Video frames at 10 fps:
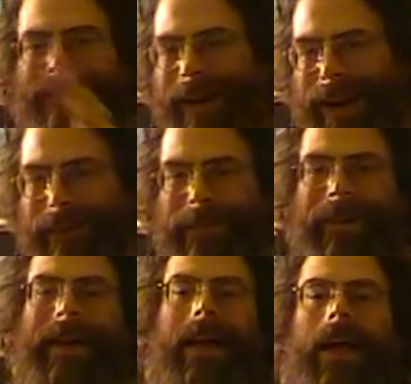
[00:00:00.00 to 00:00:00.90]

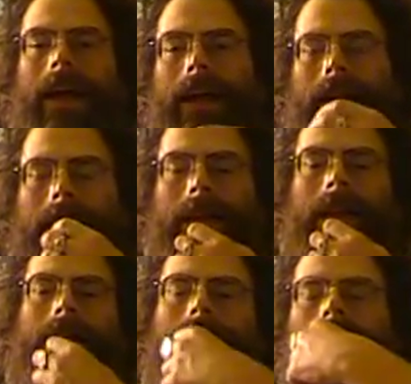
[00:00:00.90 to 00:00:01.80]
whatever, in, in,
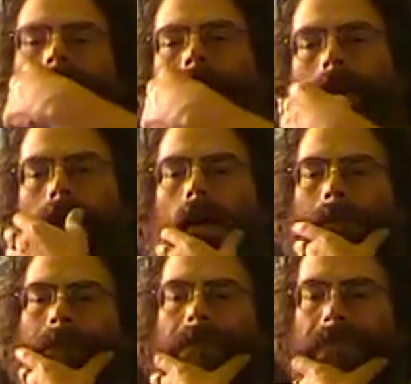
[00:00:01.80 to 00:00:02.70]
in something um,